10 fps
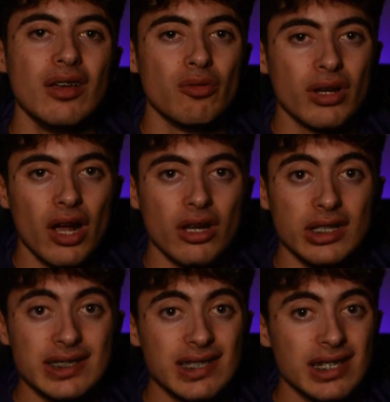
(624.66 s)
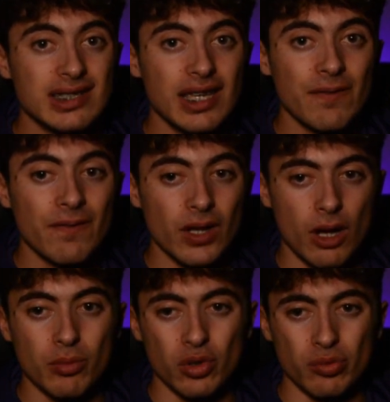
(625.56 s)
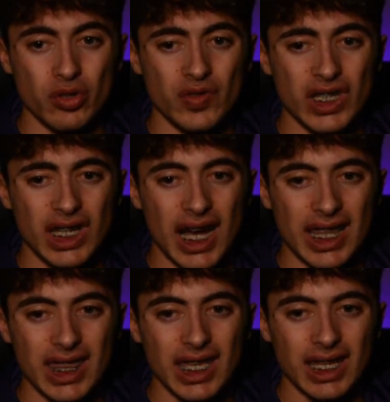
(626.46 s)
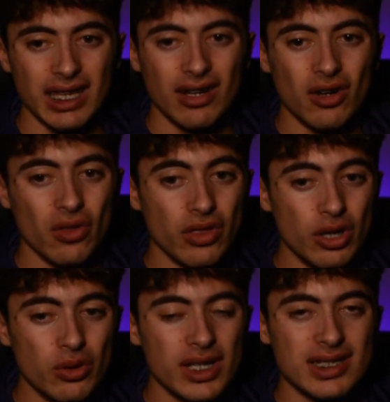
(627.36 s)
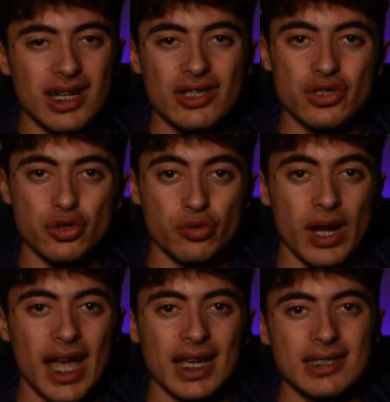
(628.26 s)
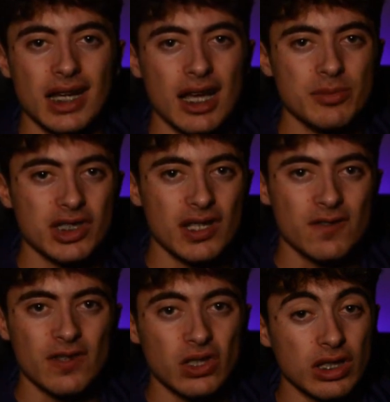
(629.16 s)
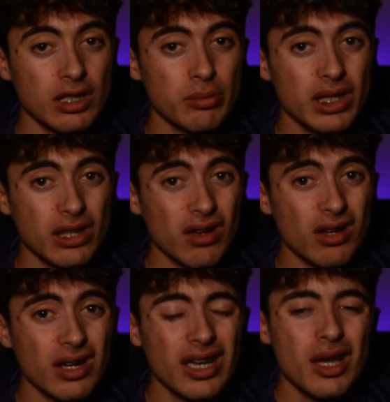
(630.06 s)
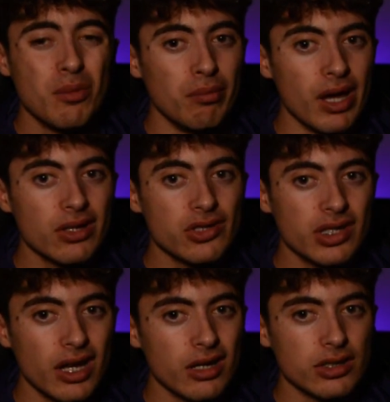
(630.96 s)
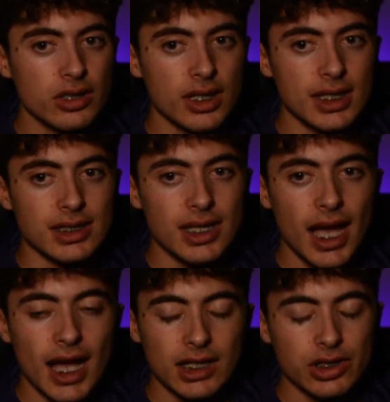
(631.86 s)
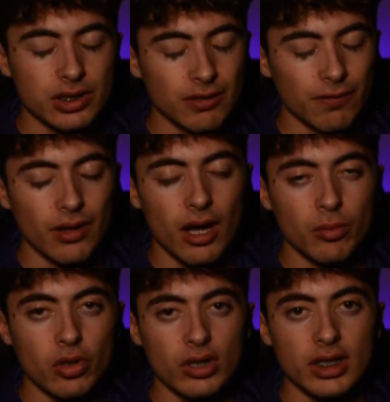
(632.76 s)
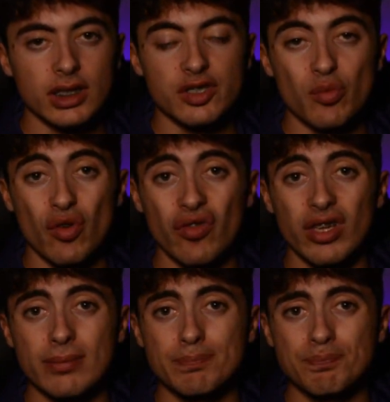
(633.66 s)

regardless, it is a phenomenal movie. I think although it does drag at times, it does feel a little bit long, Michael's character is actually phenomenal in this movie.